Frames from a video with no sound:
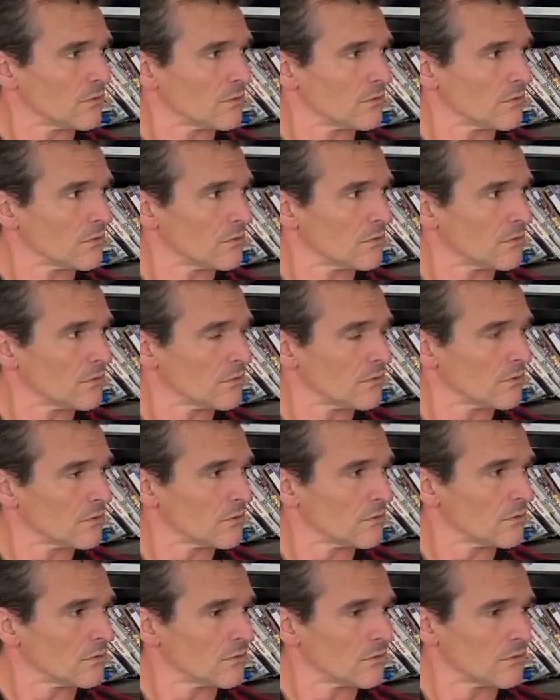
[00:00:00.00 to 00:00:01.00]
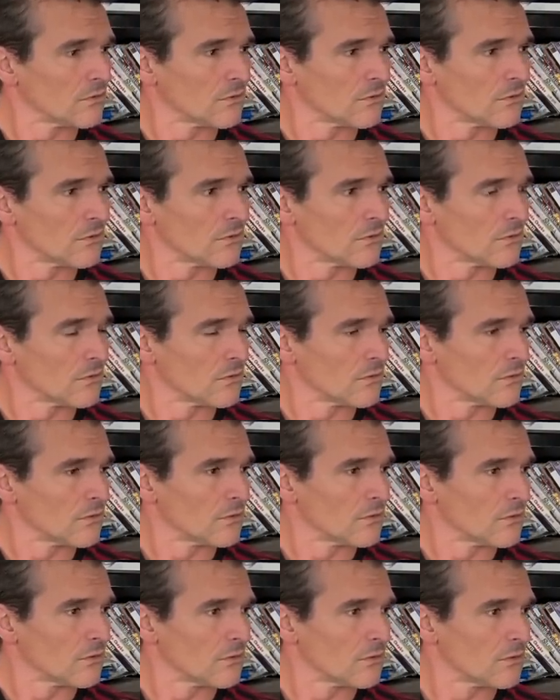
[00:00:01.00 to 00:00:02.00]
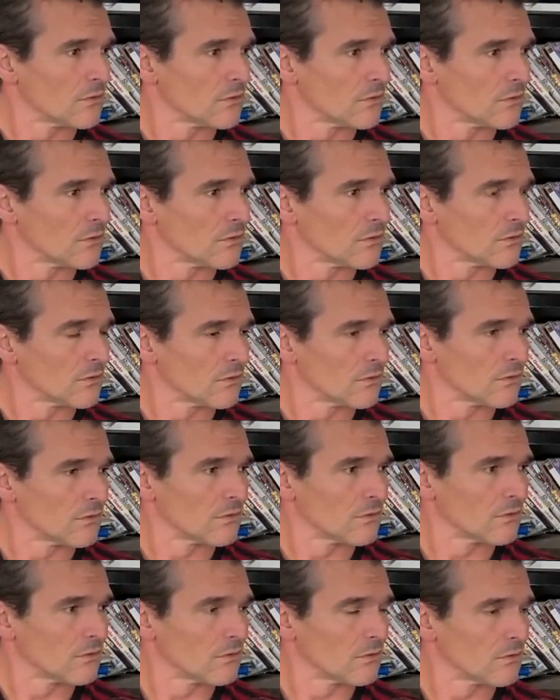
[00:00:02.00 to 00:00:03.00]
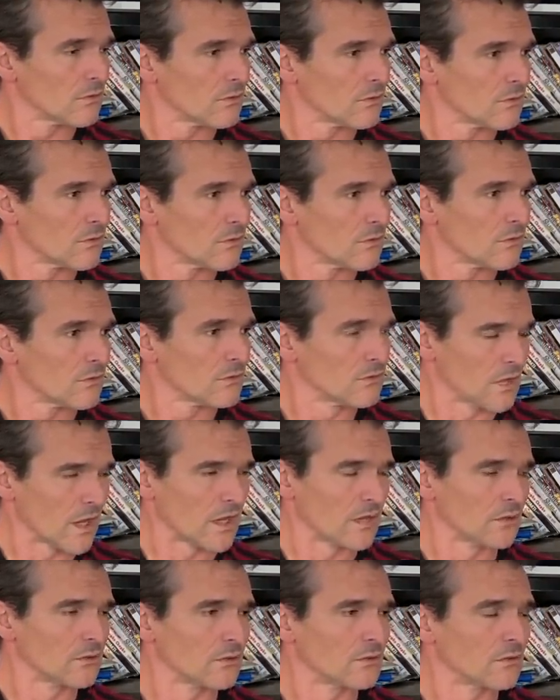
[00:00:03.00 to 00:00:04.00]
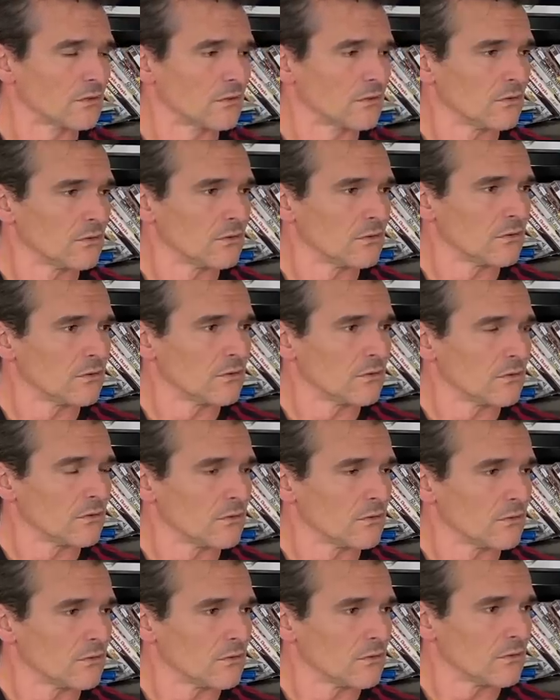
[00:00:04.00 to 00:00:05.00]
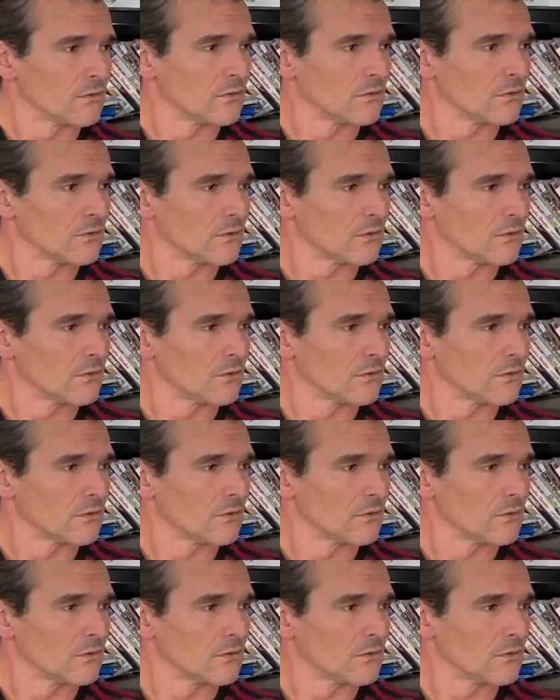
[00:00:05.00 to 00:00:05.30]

[no speech]